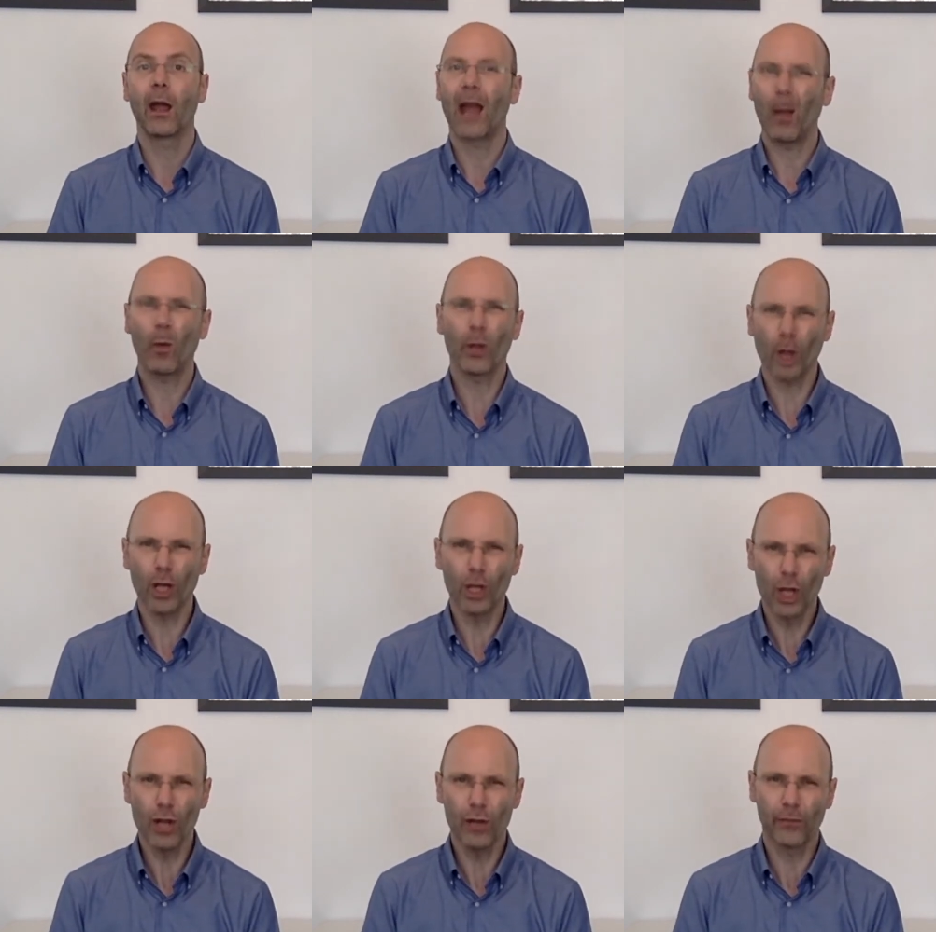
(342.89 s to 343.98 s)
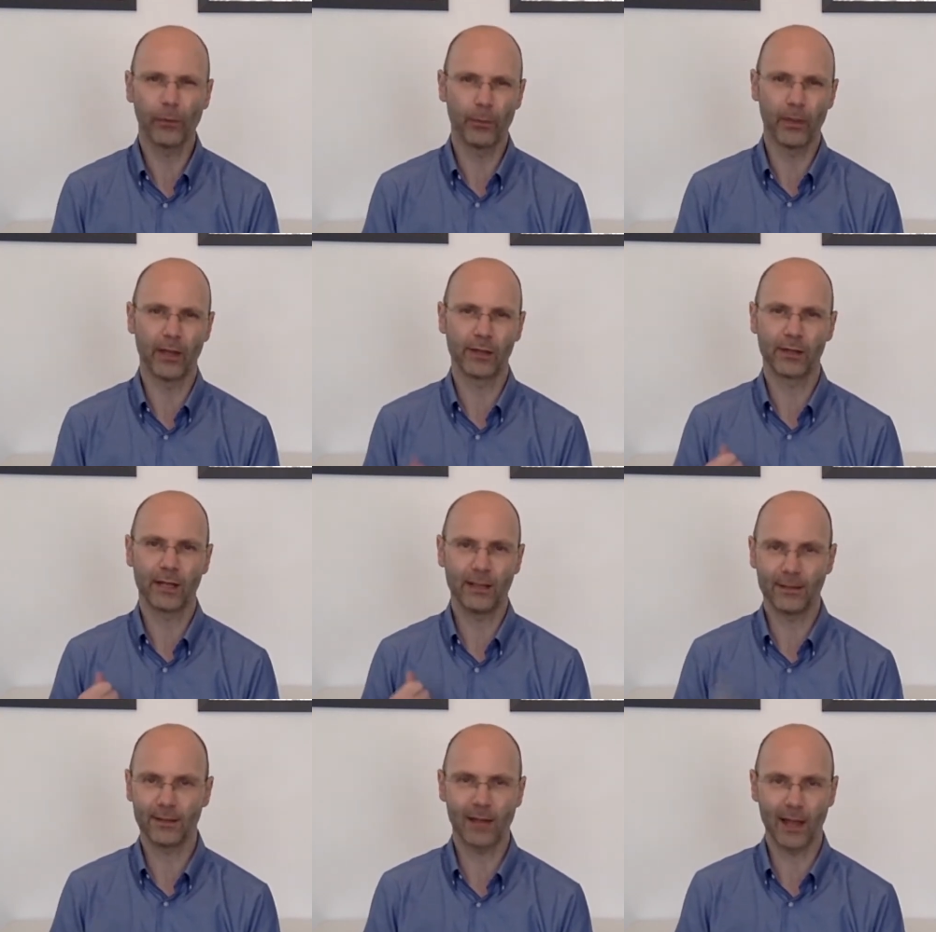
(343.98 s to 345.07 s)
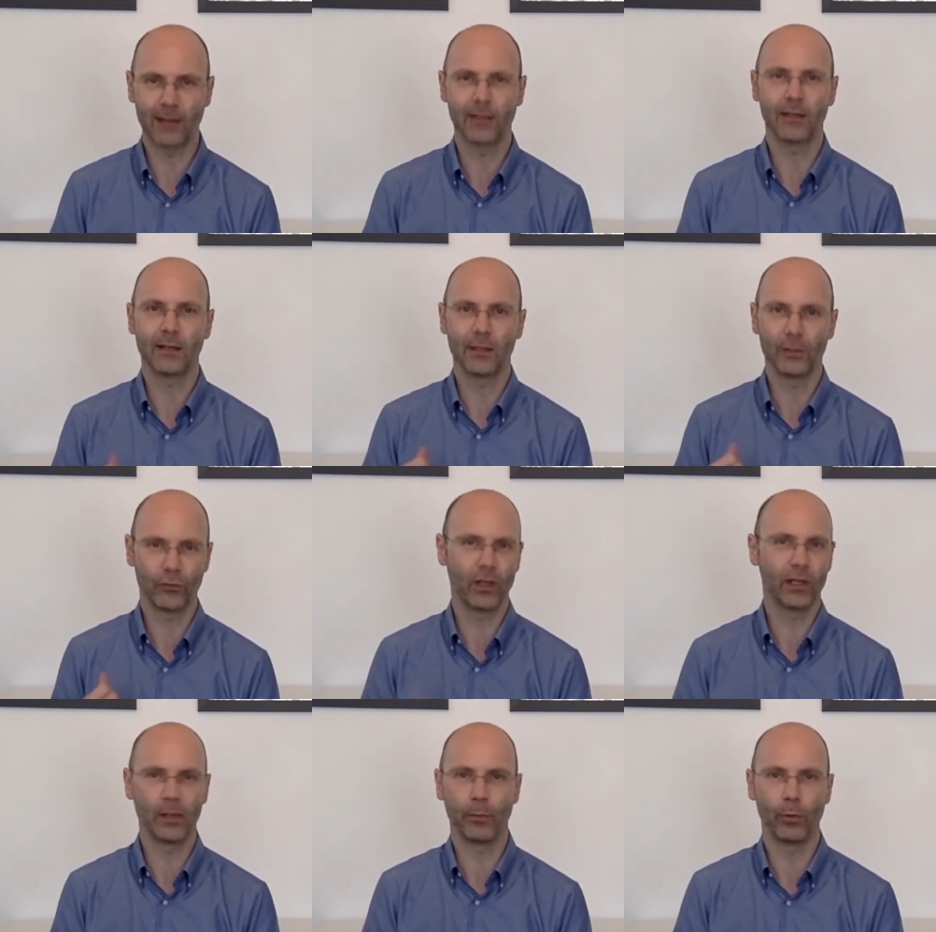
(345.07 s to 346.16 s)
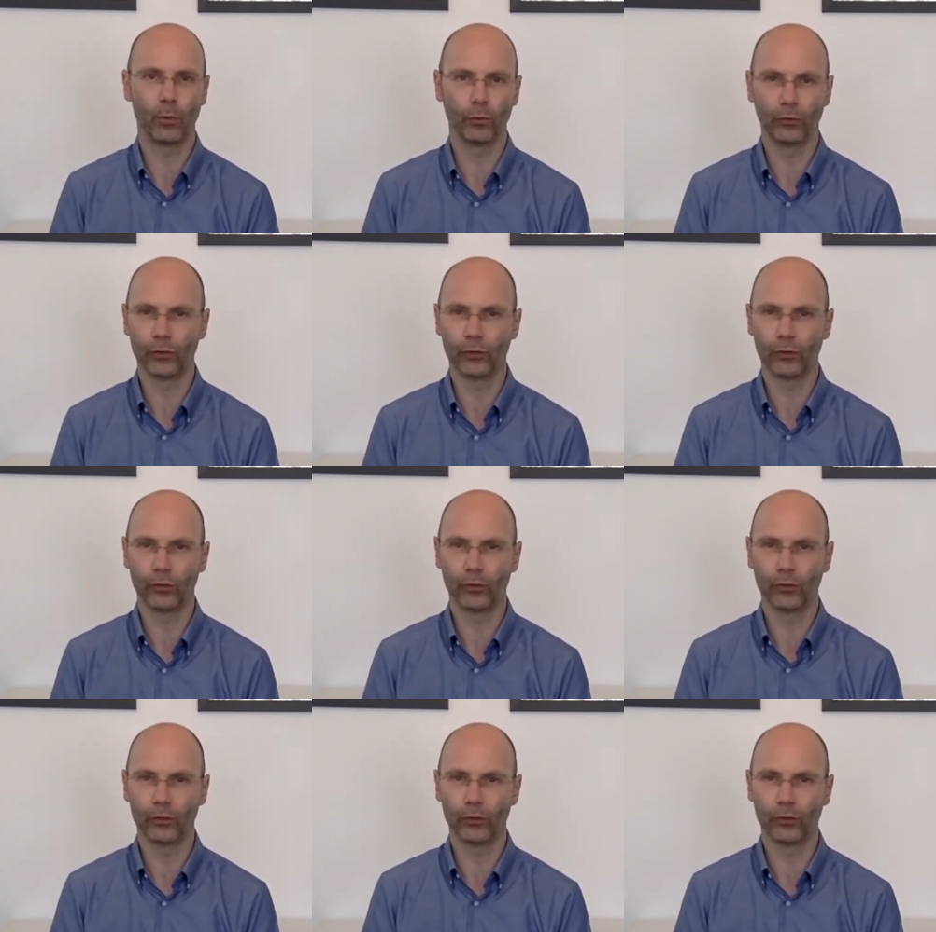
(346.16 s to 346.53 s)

how can I learn from this instead is really important.